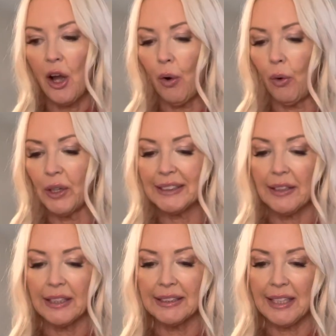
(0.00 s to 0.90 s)
or
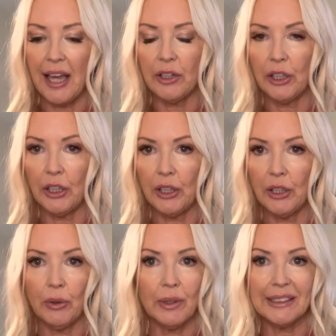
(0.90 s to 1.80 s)
sunless
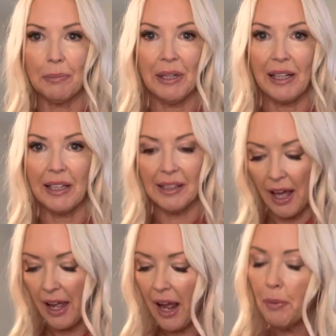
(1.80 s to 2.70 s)
tanner or something like
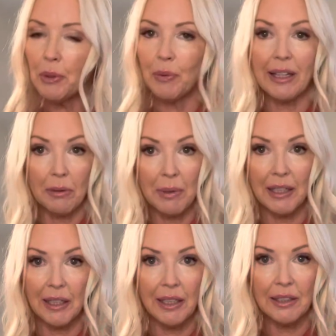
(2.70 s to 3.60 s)
that, I would
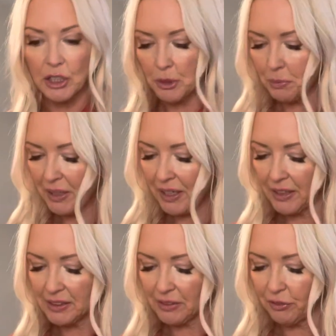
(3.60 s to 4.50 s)
recommend it, just
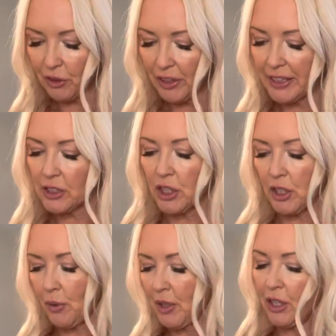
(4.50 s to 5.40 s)
because if your legs are
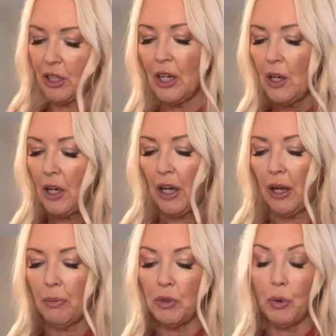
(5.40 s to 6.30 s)
showing
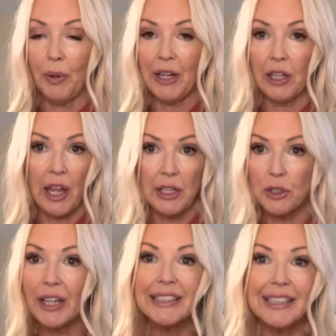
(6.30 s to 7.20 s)
and you're wearing a lot of
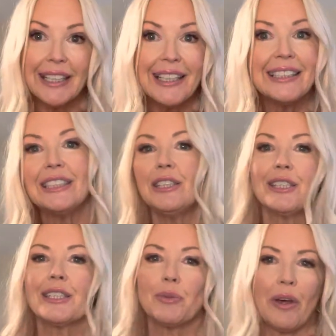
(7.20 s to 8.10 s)
dresses, you
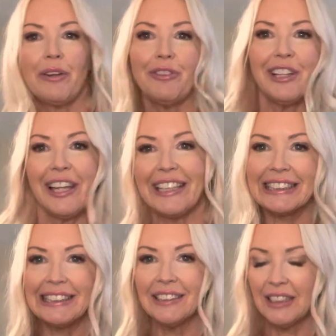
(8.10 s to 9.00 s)
just want to feel
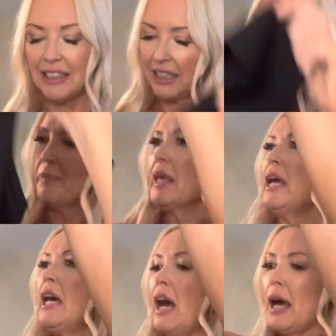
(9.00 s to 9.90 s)
like good.
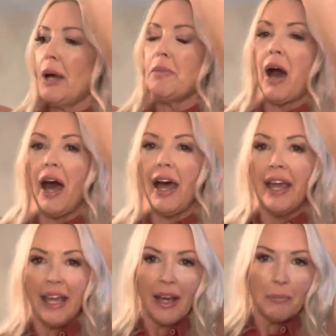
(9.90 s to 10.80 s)

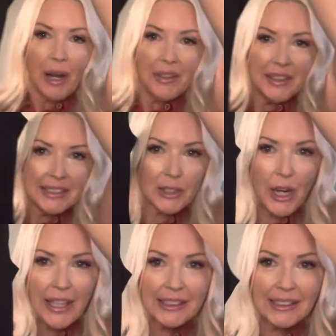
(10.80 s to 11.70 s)
I brought this
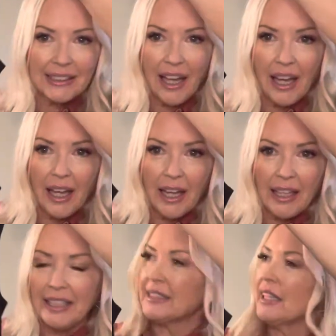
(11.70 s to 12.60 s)
dress.
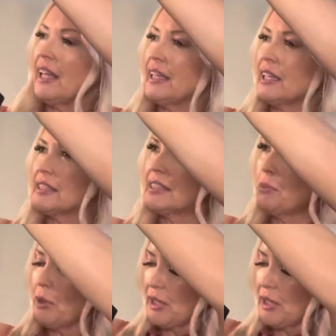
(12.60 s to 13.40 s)
It's like a super